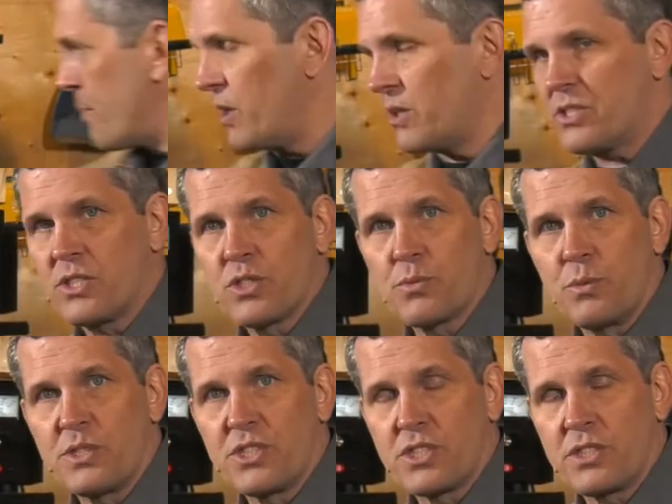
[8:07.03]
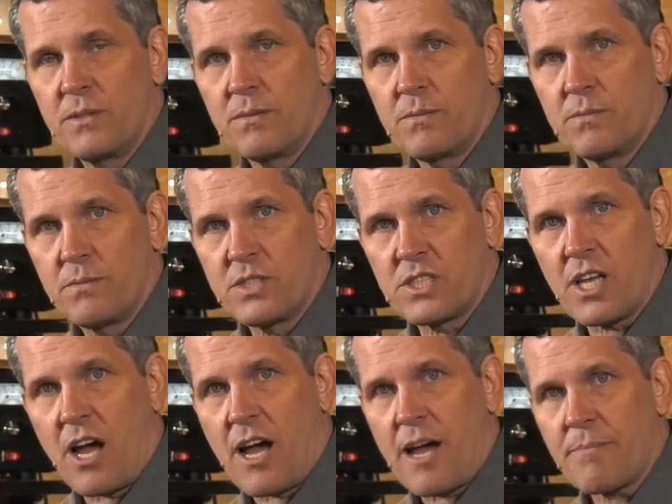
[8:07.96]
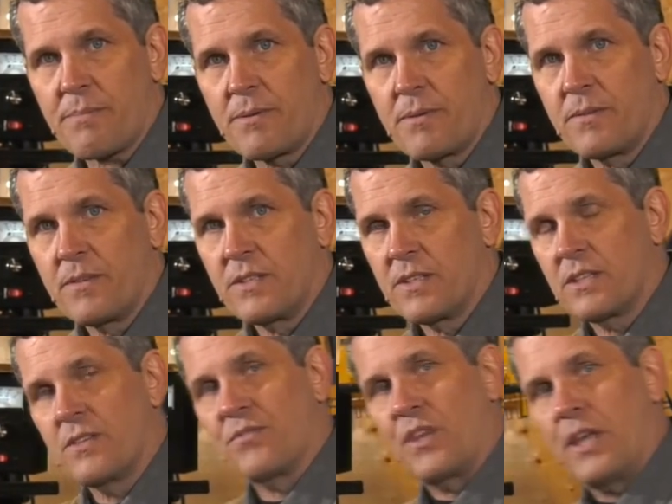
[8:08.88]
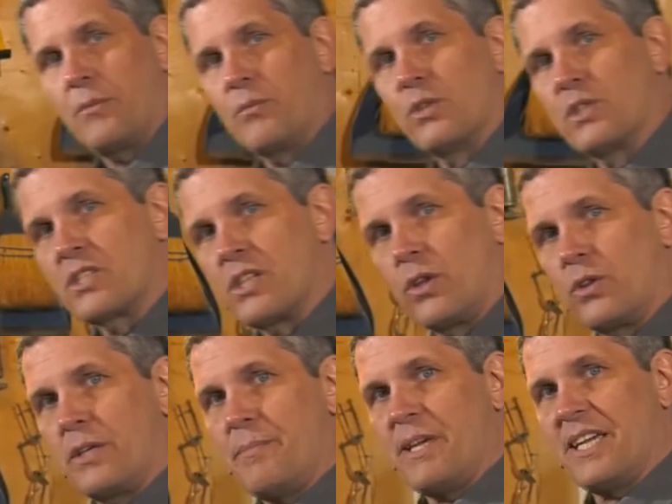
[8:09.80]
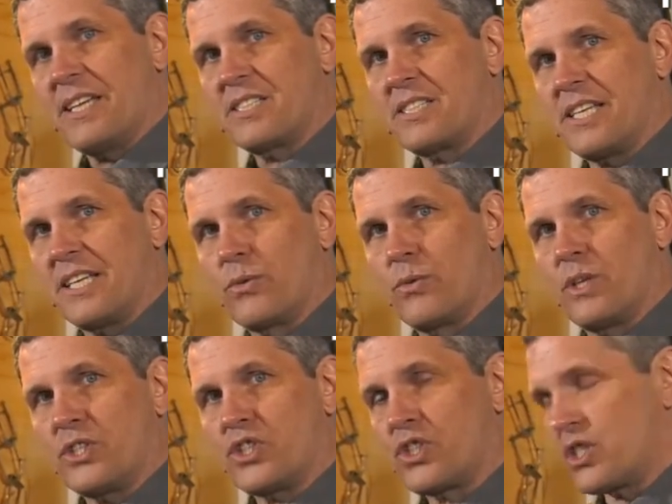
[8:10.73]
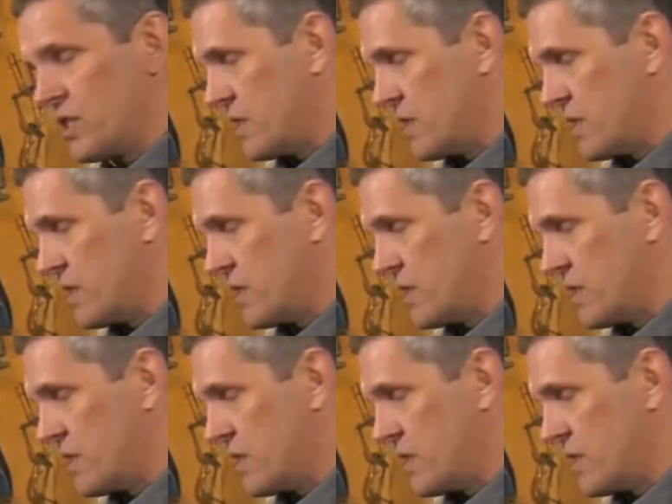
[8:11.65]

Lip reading: pulses will stop. The flame will slowly be extinguished.